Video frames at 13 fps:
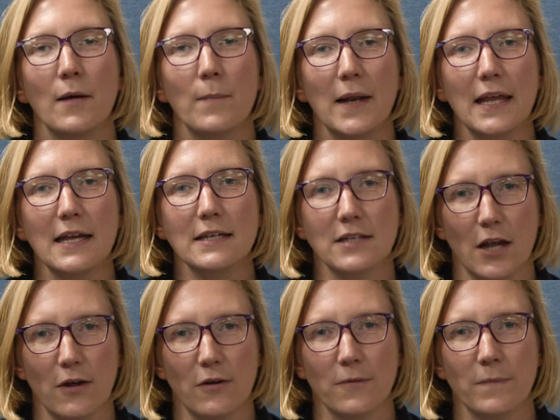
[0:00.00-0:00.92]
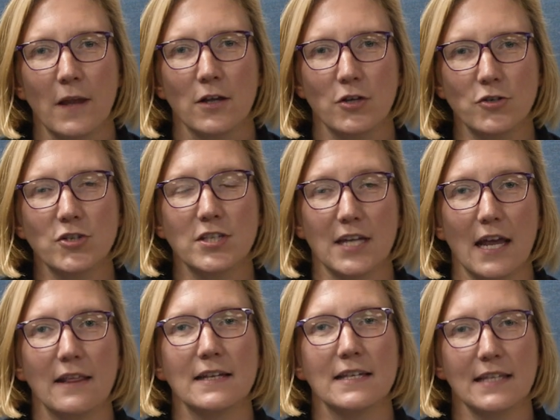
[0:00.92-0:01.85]
Please note, you should stay
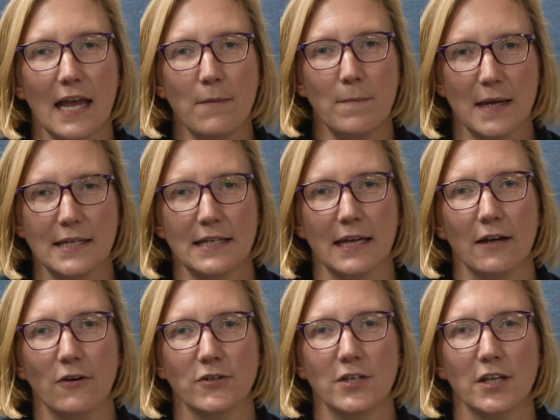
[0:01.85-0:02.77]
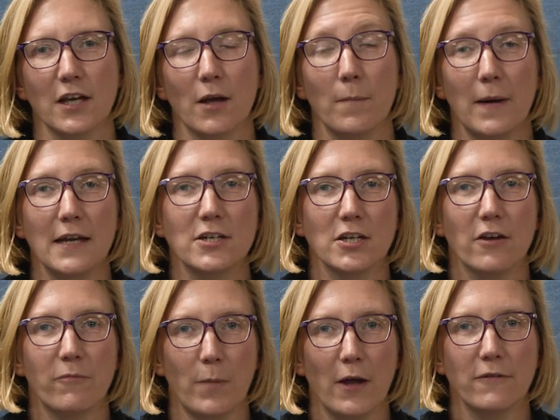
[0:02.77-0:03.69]
in the same meeting until the completion
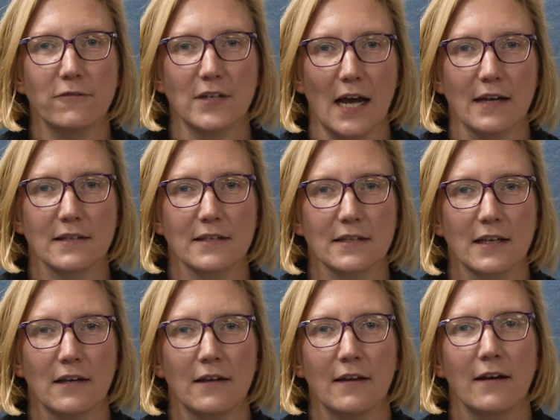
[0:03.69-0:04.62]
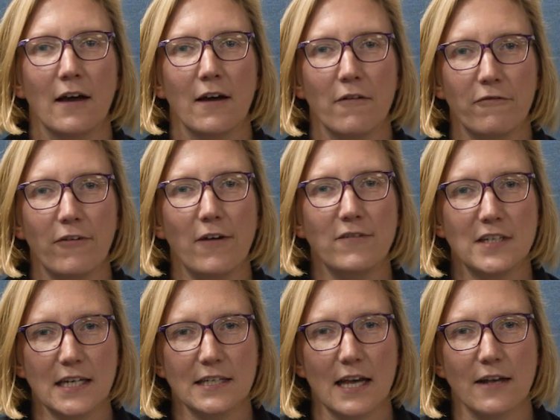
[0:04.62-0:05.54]
of both tasks. And further
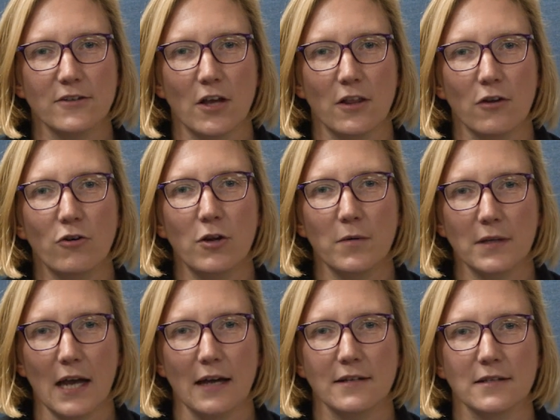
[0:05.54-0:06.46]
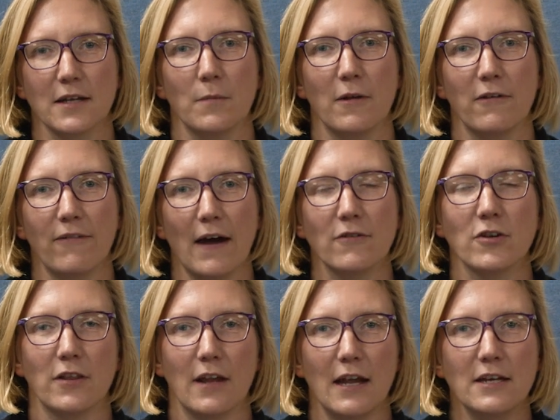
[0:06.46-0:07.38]
details on the group tasks can be found
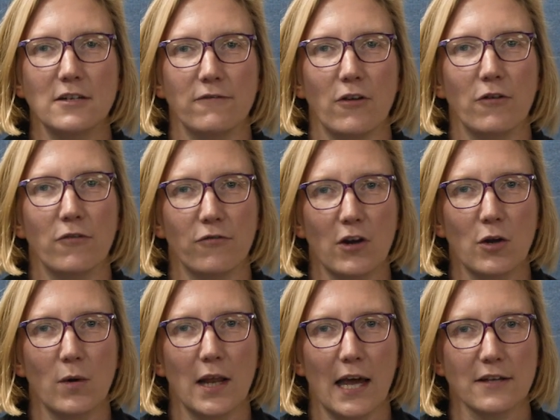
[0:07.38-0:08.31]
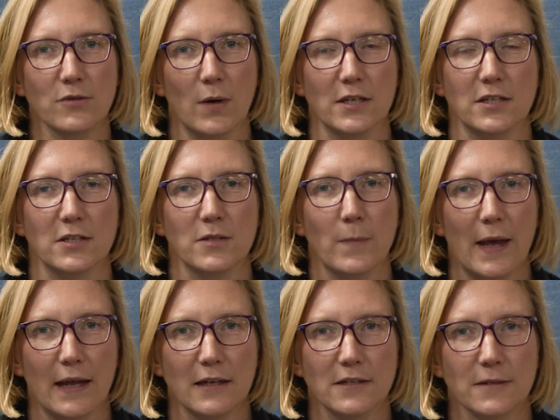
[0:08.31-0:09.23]
on the interview frequently asked questions
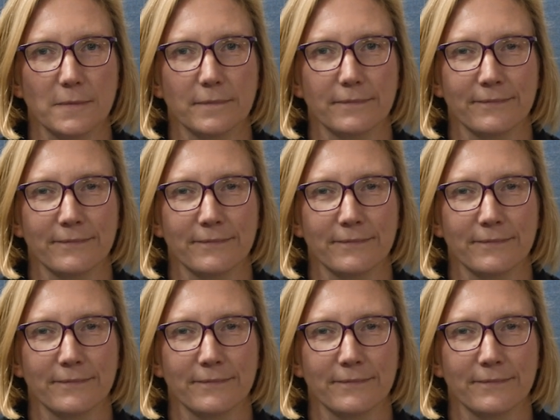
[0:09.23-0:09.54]
page.